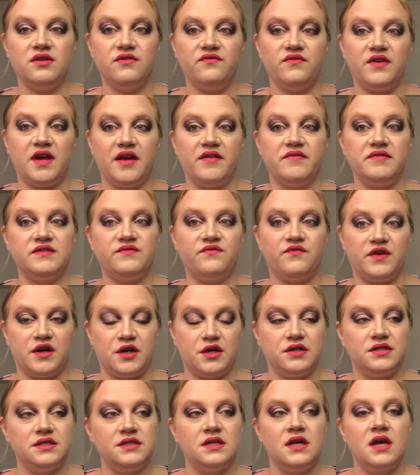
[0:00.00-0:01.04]
the faves
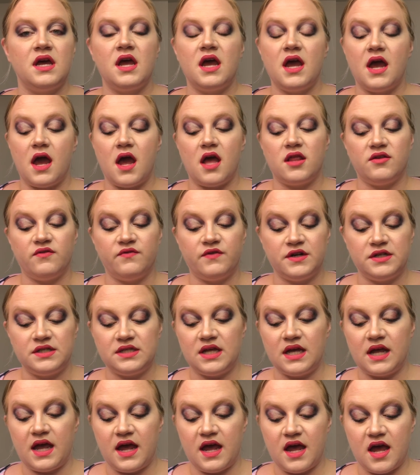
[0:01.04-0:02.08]
first, and the first
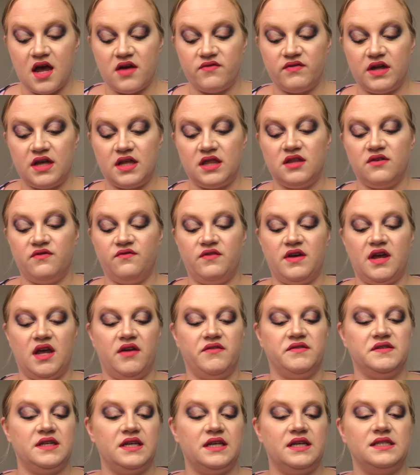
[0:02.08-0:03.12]
thing I have in the
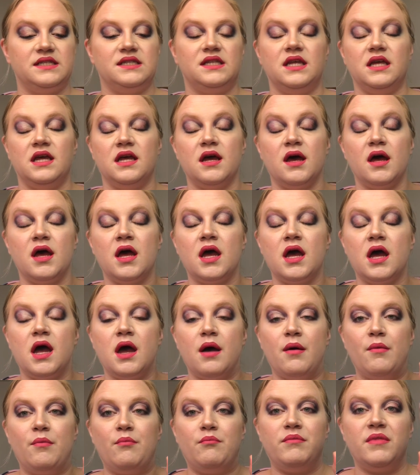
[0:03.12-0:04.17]
faves is the
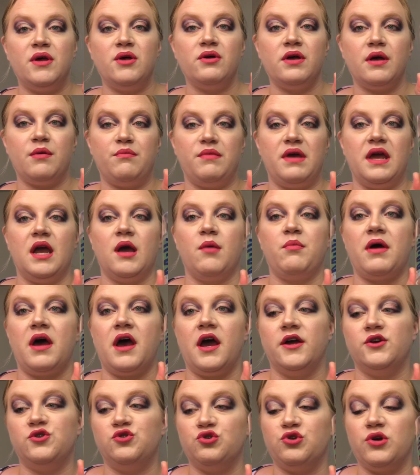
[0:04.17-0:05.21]
Milk Makeup
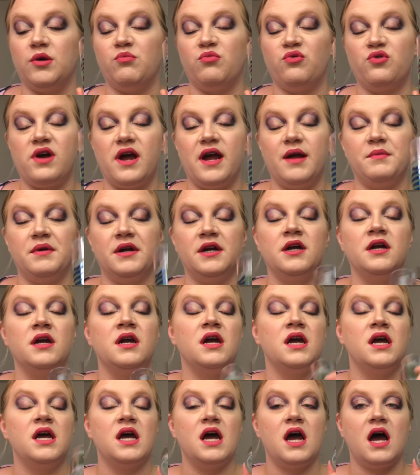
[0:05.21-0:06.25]
Hydro Grip Primer.
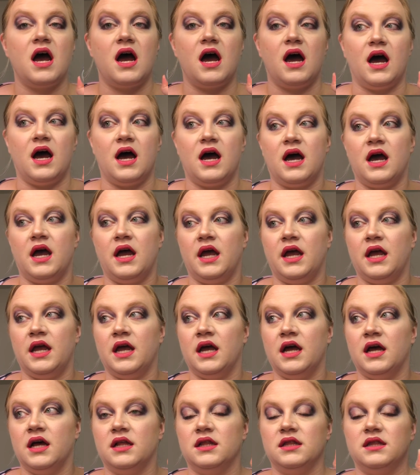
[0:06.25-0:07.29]

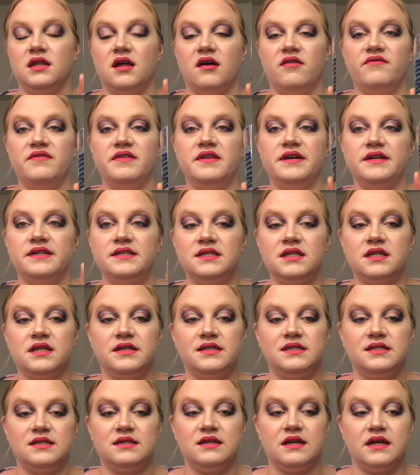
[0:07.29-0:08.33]
I love this.
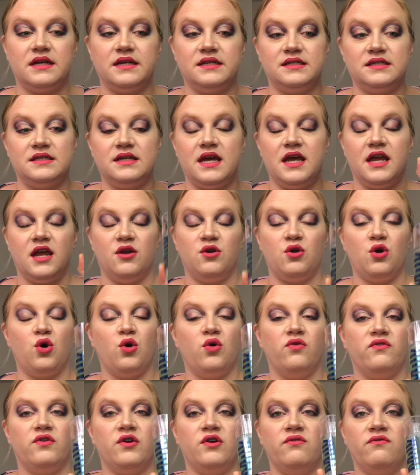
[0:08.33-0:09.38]
This is taken
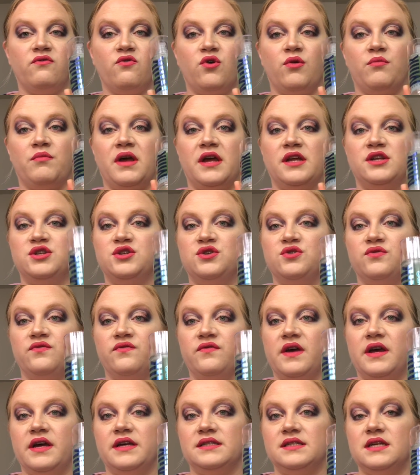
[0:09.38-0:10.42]
over for my Too
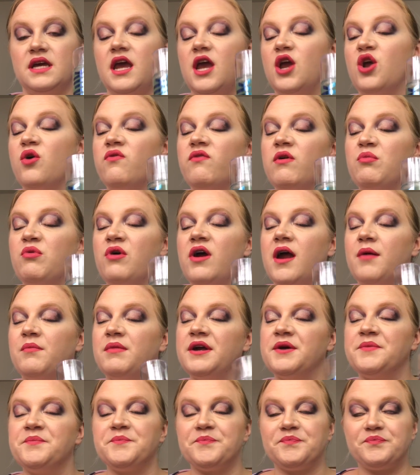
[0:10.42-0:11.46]
Faced Hangover
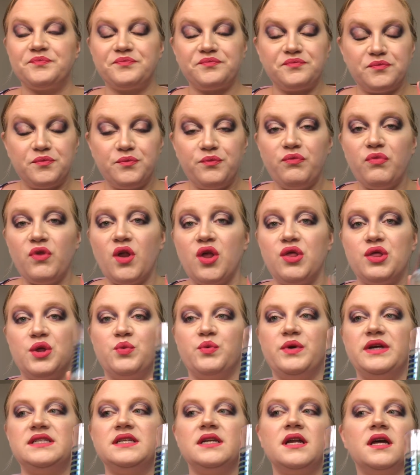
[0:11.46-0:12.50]
Primer. The
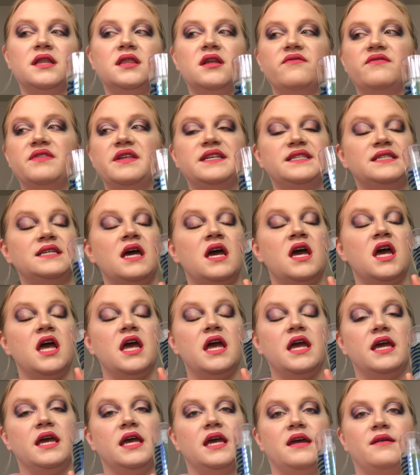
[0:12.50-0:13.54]
reason I love this,
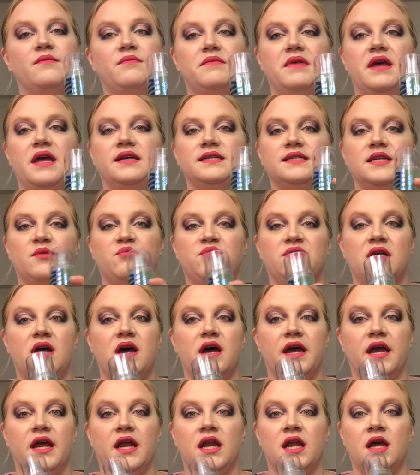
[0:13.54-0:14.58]
it makes
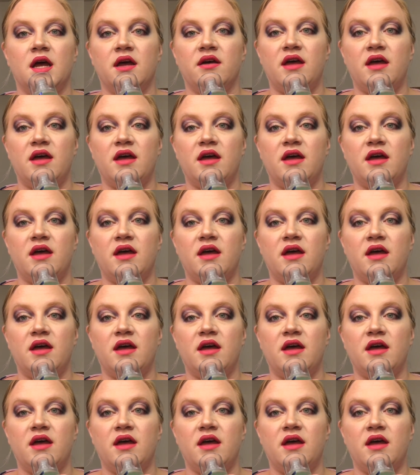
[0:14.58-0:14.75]
applying